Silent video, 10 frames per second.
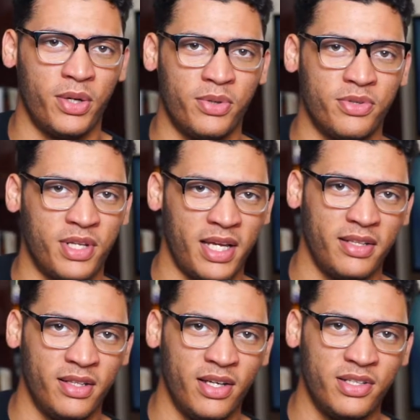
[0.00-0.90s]

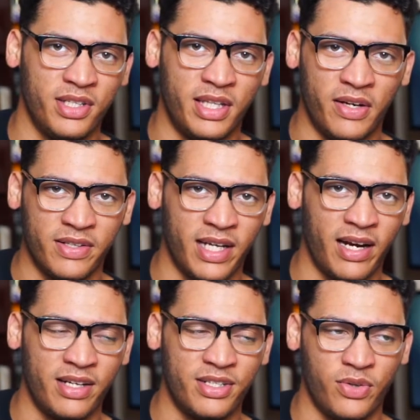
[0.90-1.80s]
understand LUTs in their
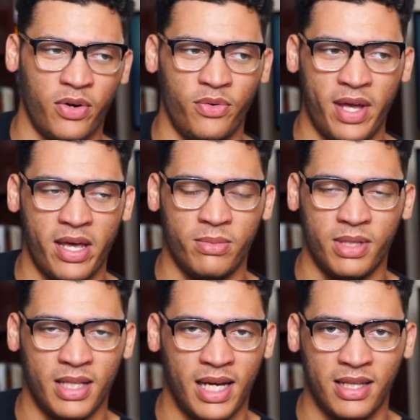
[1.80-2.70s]
entirety, so I don't add them a
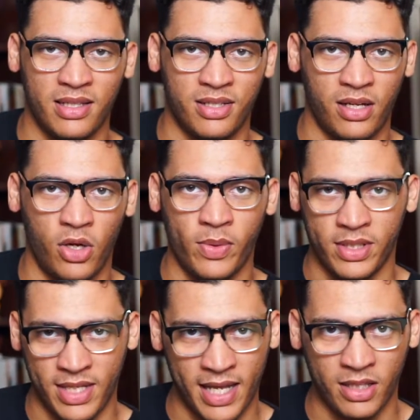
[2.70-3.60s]
lot unless I know
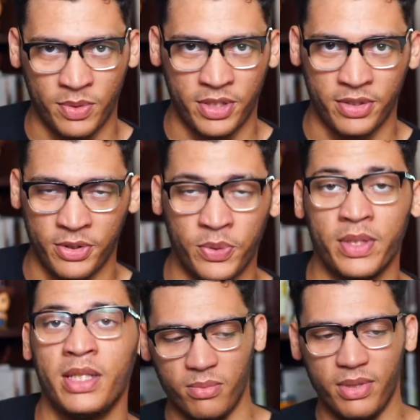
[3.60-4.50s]
exactly what they're
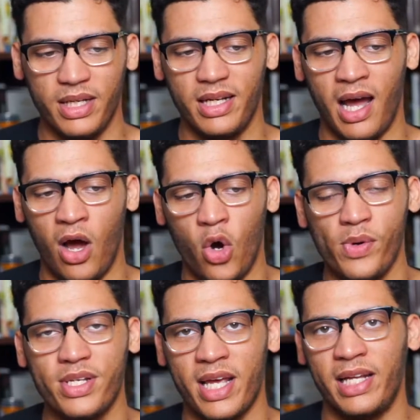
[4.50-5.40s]
doing. But I
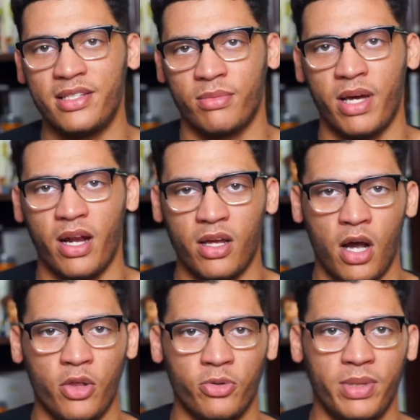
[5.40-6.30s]
always add some kind of
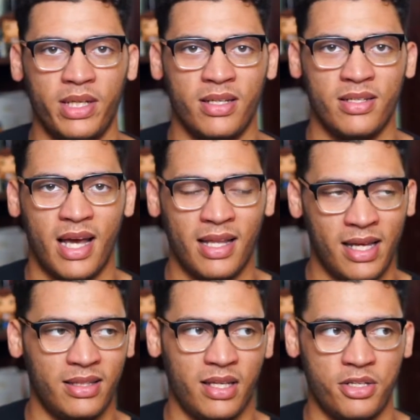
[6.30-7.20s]
color because I
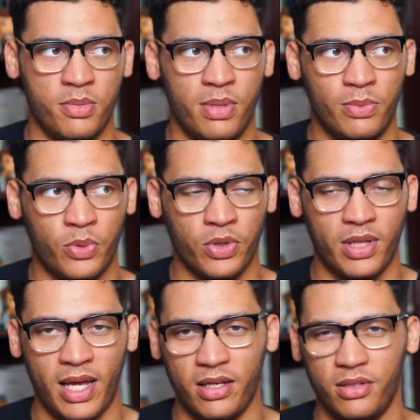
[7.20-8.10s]
like things to be more
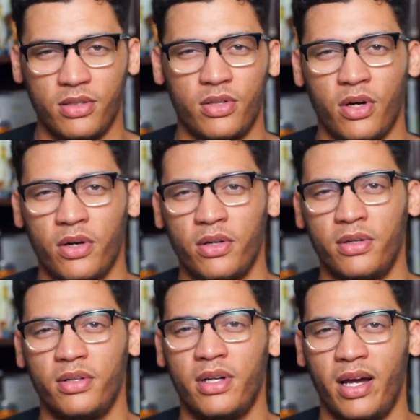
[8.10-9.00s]
like dark
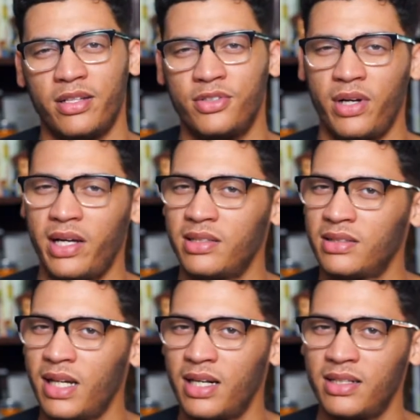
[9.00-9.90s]
contrast
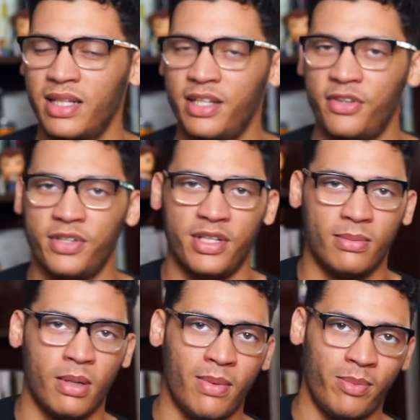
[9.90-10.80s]
kind of thing. You can tell
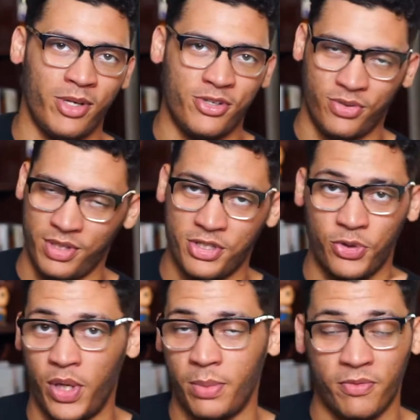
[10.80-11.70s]
by my pictures on
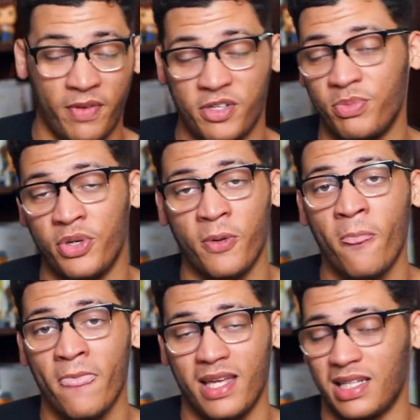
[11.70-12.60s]
Instagram and Facebook.
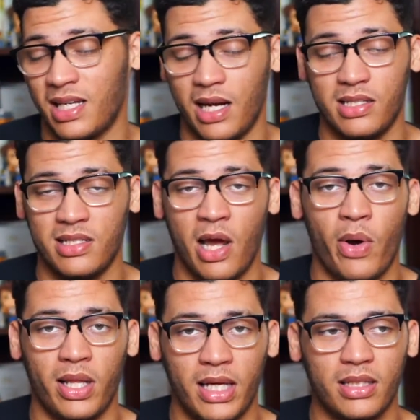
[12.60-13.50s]
That's kind of just how
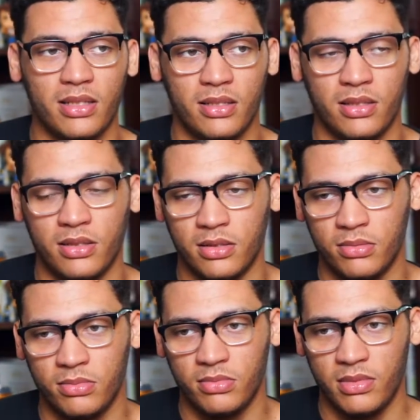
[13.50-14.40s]
I like to
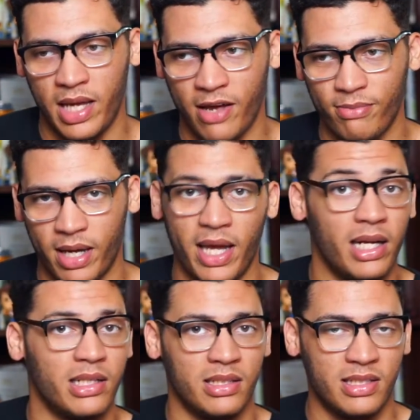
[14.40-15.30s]
have my
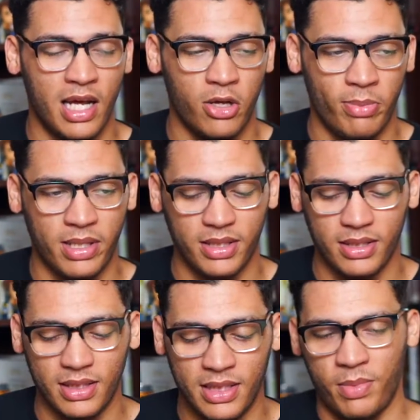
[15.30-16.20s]
editing style,
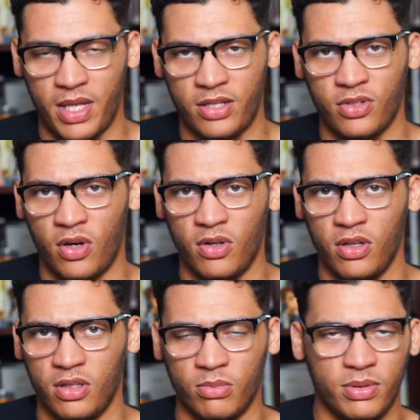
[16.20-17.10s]
basically. But that's
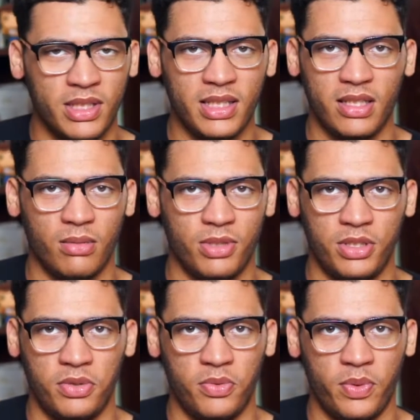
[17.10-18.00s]
all completely up to
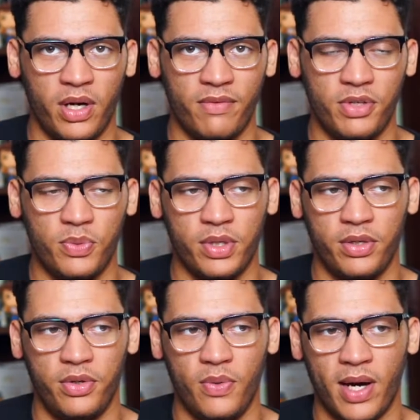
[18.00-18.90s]
you, whatever you want
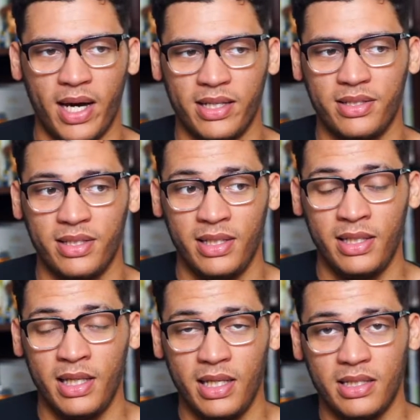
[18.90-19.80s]
to do. Honestly,
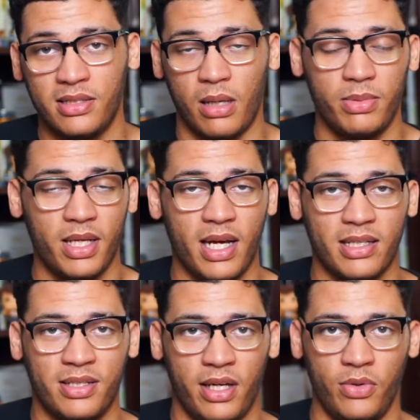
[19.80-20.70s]
same thing I
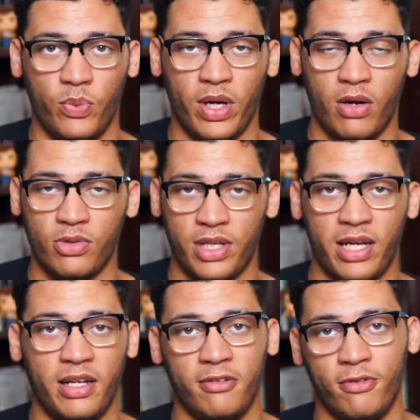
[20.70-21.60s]
said when I was
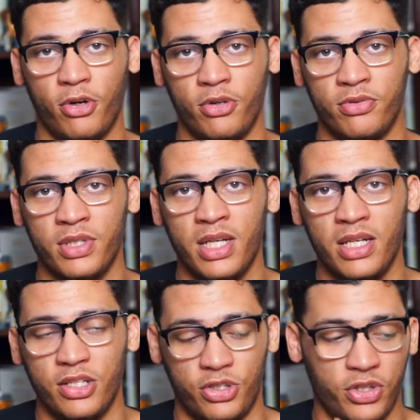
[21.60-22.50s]
editing photos,
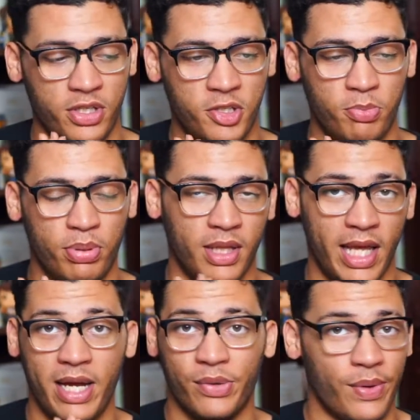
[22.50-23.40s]
just
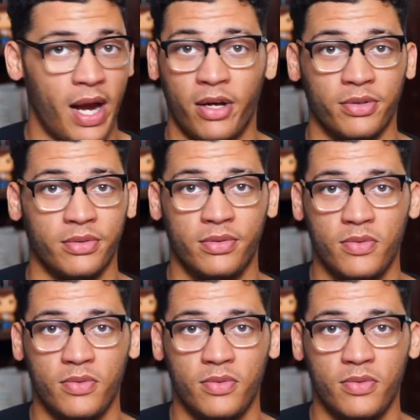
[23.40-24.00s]
play around